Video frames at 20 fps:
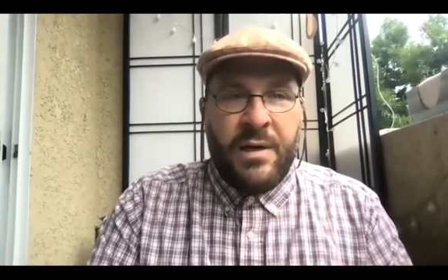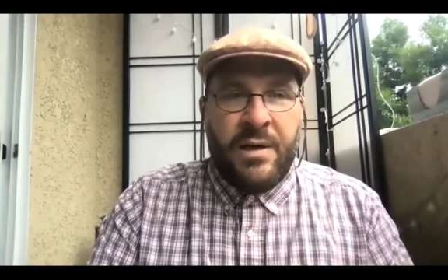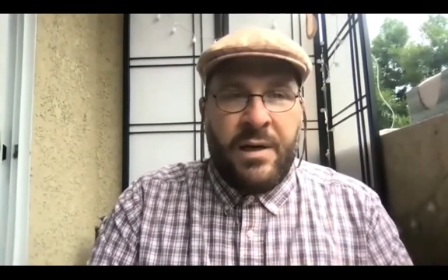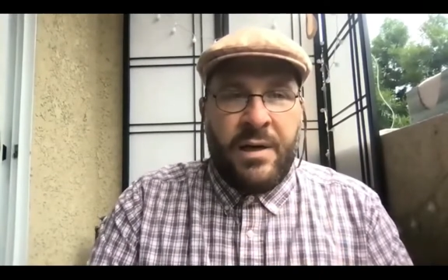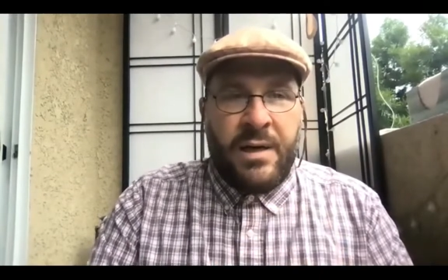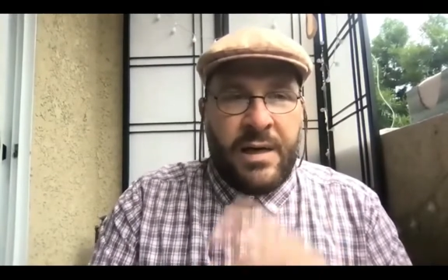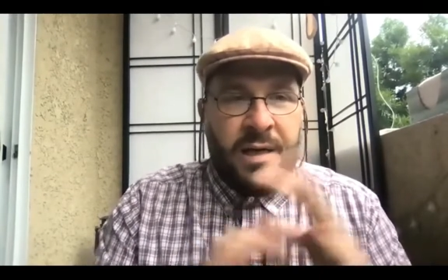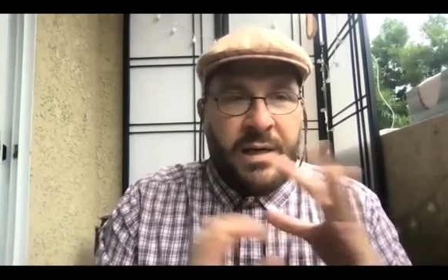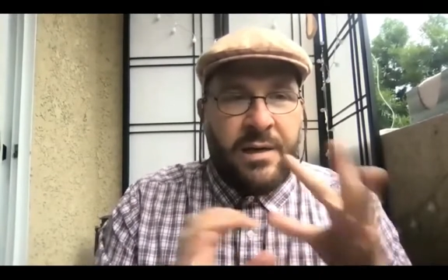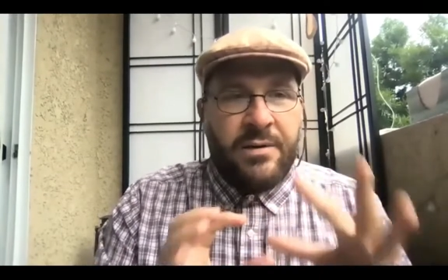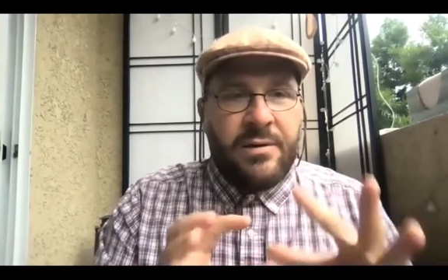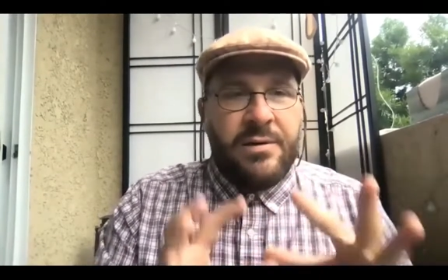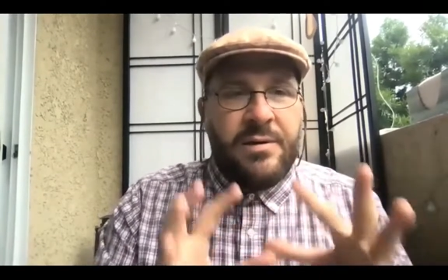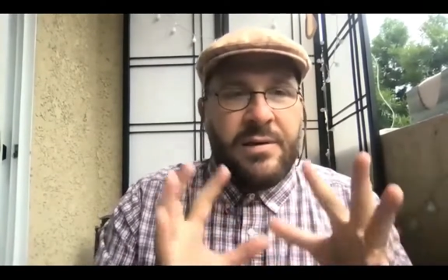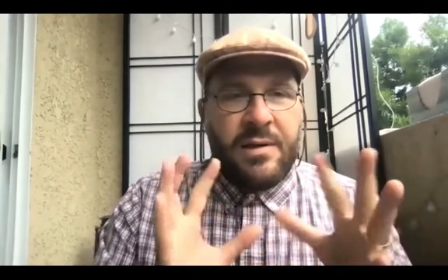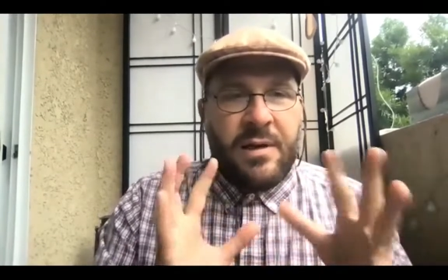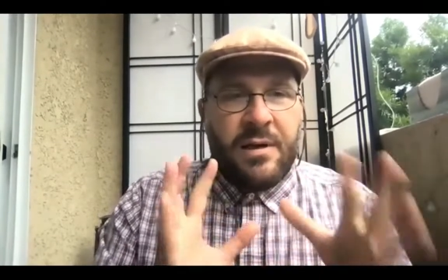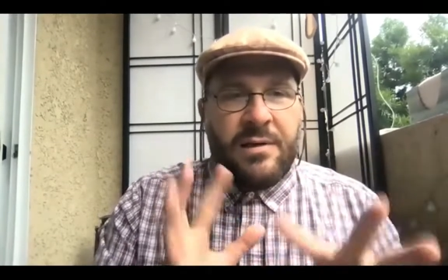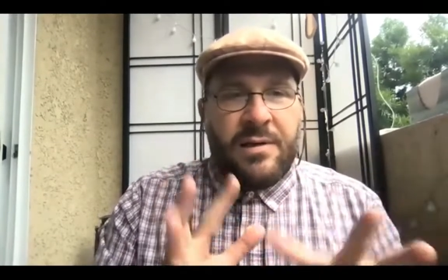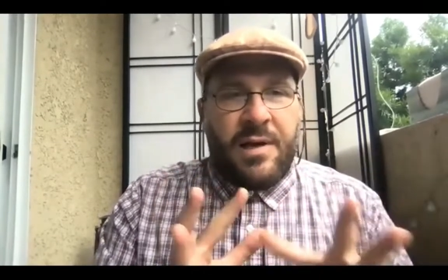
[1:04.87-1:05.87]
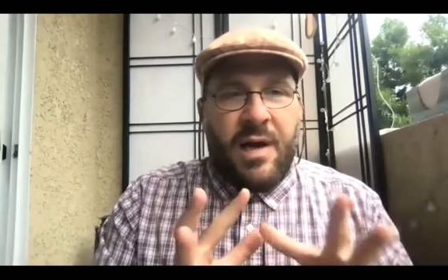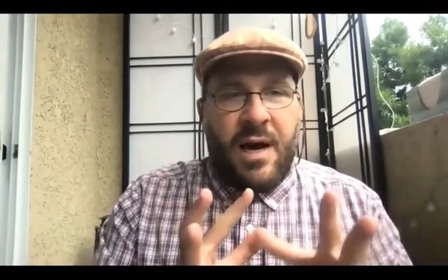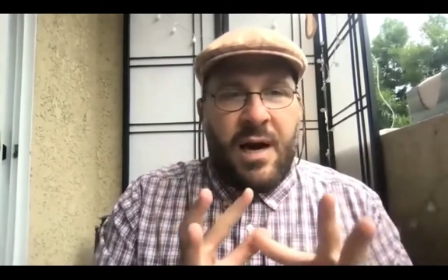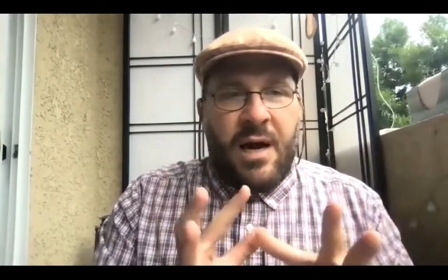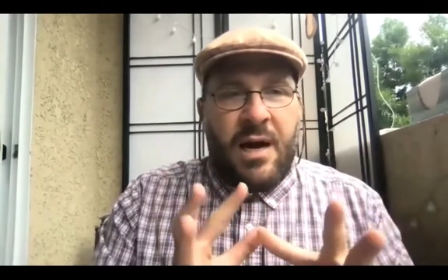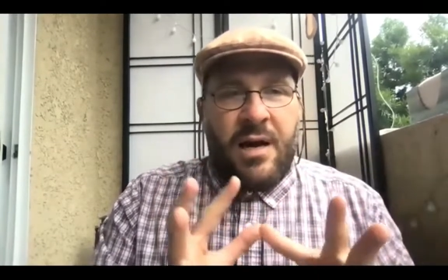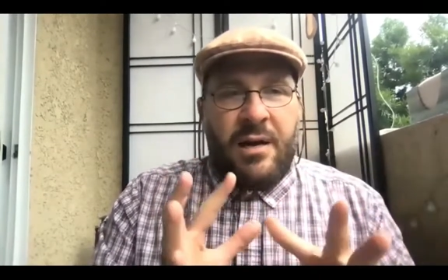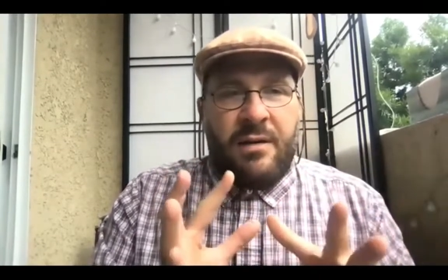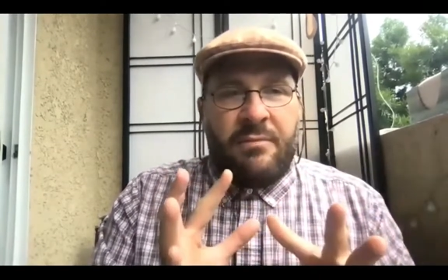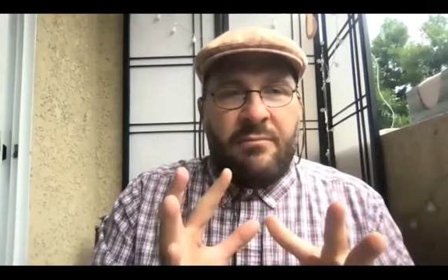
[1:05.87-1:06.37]
Here's a
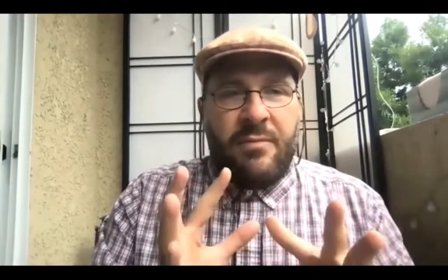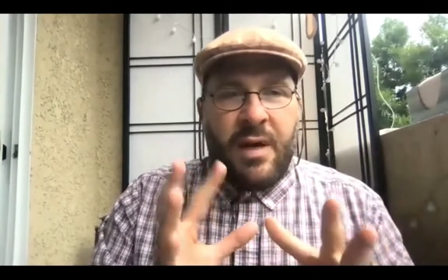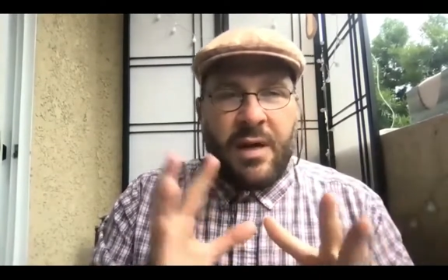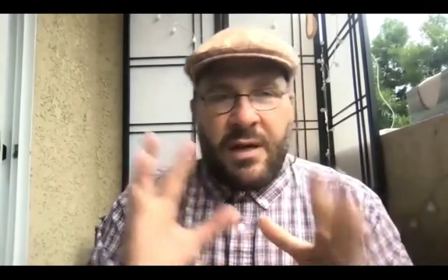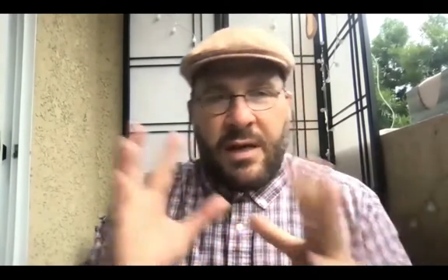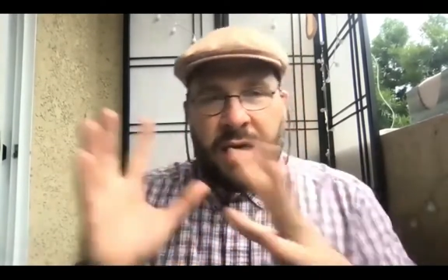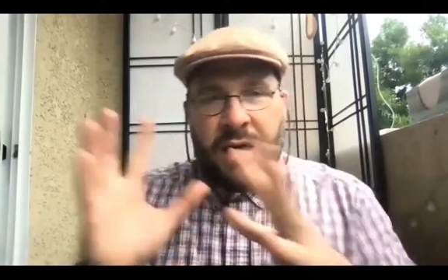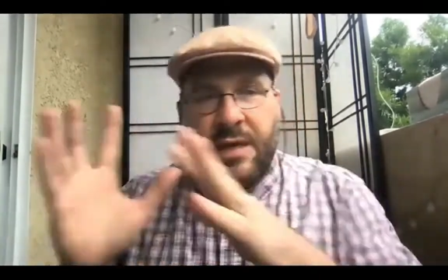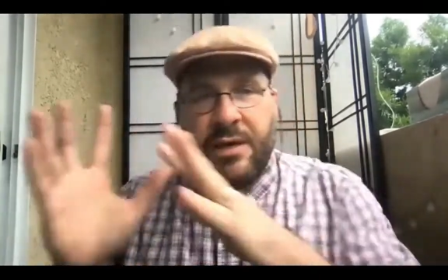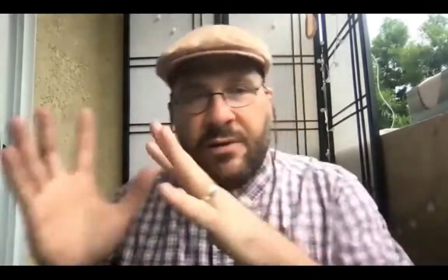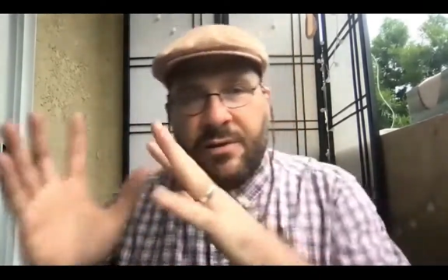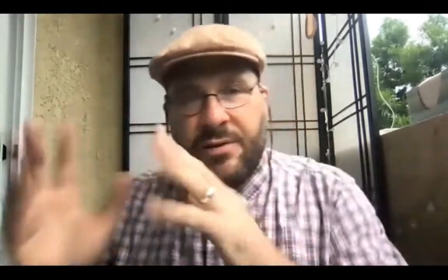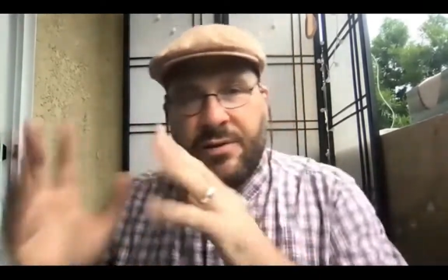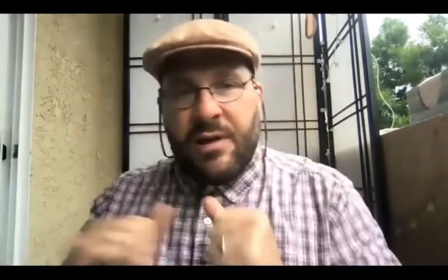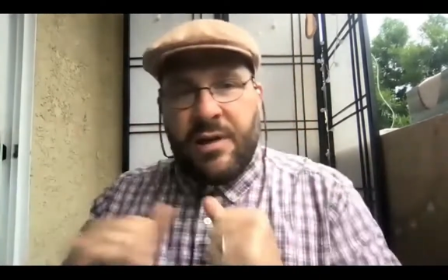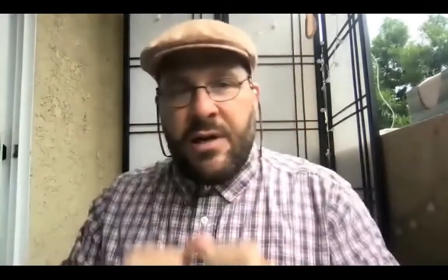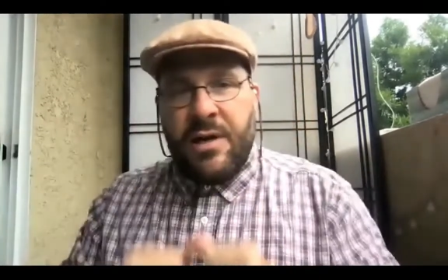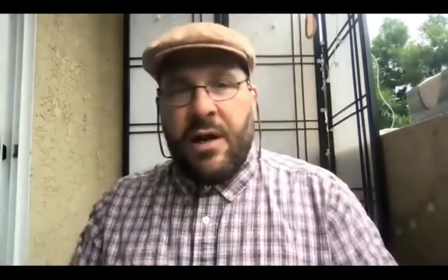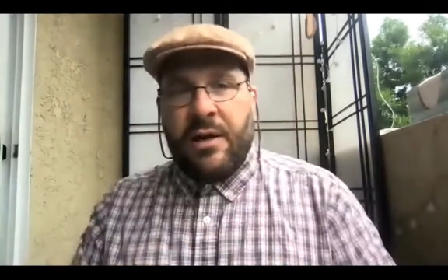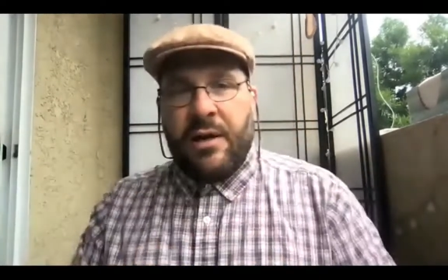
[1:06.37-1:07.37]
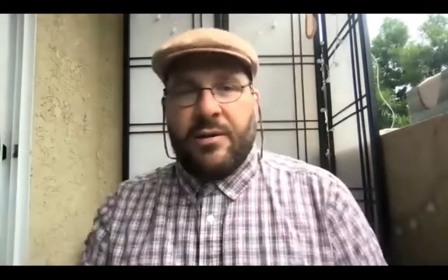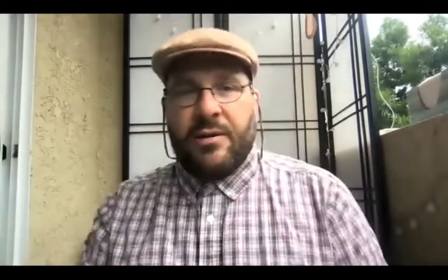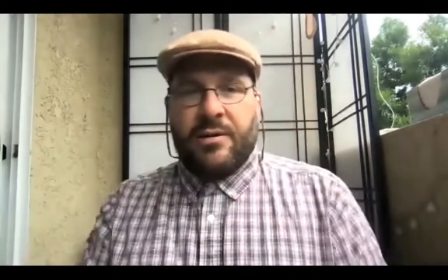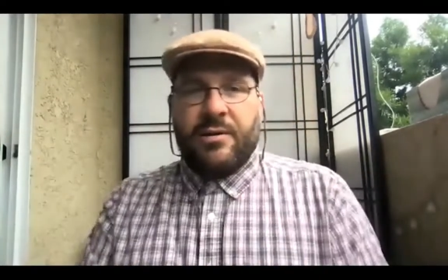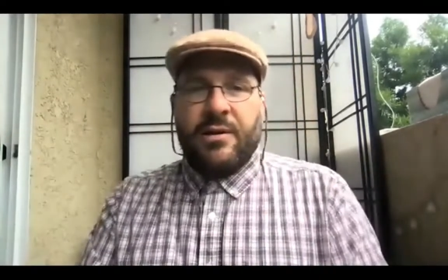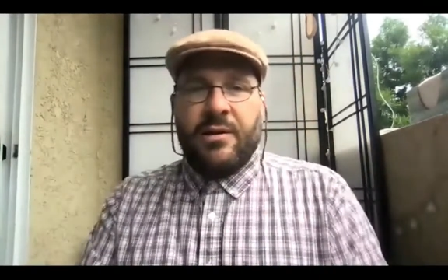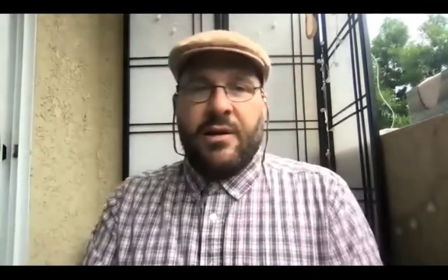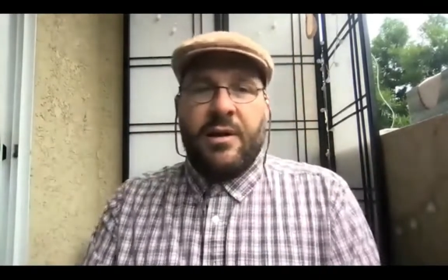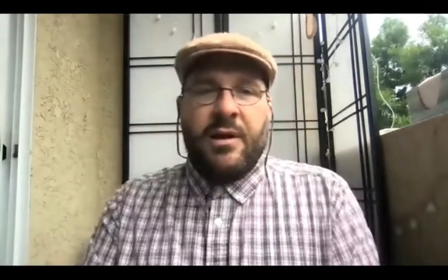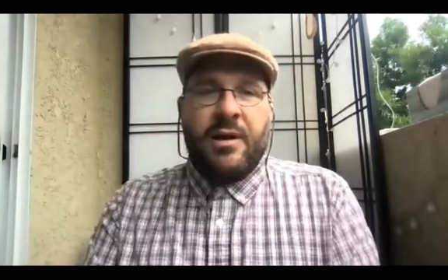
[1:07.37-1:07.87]
time and here's another